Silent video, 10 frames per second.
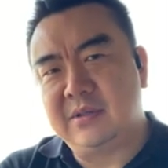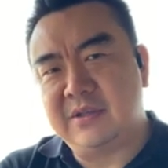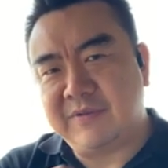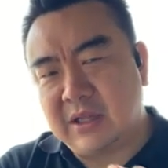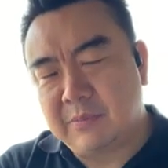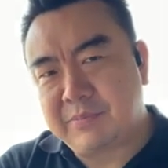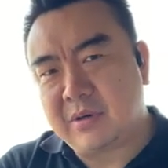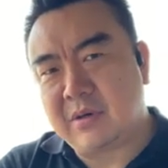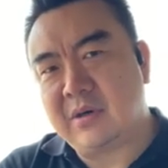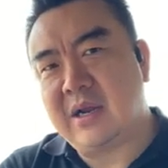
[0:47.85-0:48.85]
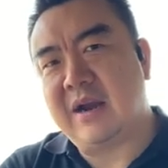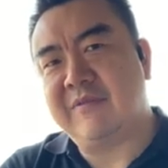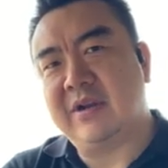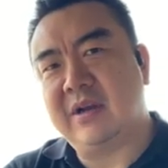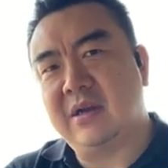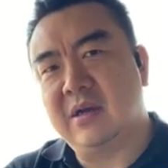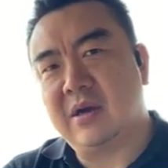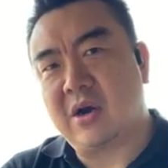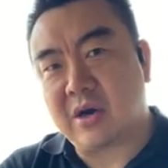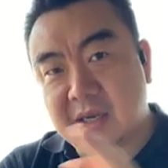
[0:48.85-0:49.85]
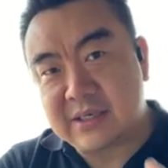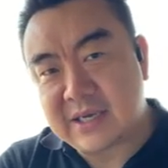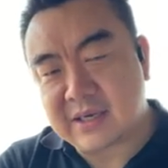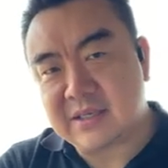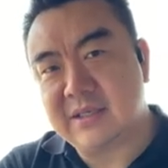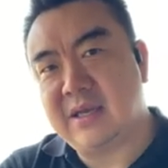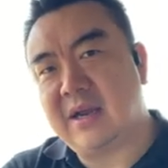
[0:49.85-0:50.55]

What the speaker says: developer, every architect,